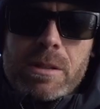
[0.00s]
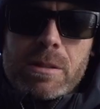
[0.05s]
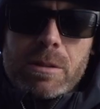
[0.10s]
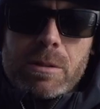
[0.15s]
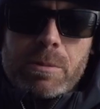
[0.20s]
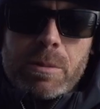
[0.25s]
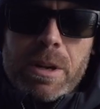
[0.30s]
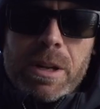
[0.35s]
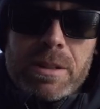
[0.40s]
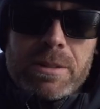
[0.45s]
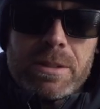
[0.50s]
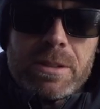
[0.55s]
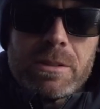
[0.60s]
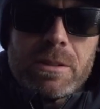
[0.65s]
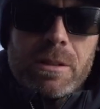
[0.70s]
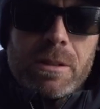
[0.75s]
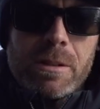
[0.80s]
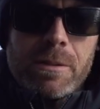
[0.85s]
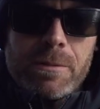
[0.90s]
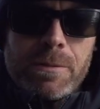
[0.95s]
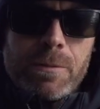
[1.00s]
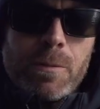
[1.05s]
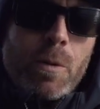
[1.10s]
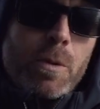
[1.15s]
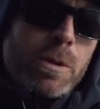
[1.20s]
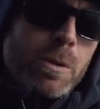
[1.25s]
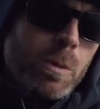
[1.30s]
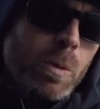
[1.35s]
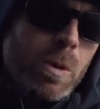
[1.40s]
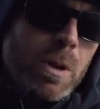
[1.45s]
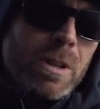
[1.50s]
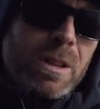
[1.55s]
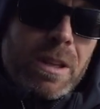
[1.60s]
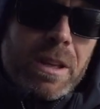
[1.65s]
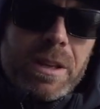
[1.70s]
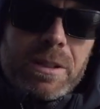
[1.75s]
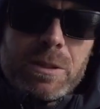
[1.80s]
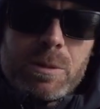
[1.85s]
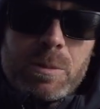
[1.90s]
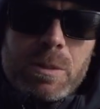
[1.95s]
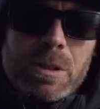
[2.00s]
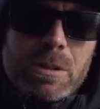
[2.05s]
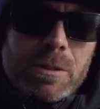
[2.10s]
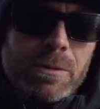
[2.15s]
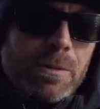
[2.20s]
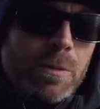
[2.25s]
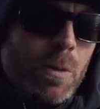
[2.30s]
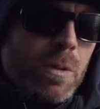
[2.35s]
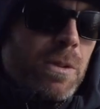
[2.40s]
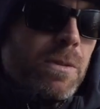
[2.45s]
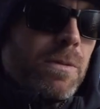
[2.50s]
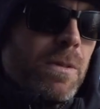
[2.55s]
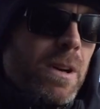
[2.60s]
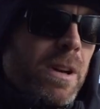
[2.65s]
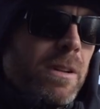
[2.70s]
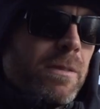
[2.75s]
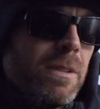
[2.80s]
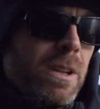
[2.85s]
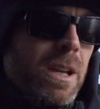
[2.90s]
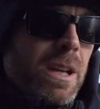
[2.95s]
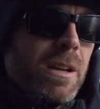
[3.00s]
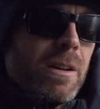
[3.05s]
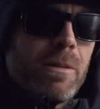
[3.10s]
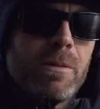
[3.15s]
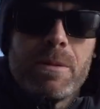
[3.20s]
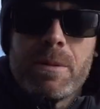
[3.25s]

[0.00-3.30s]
Lorentz, of 41 last week to 45 now.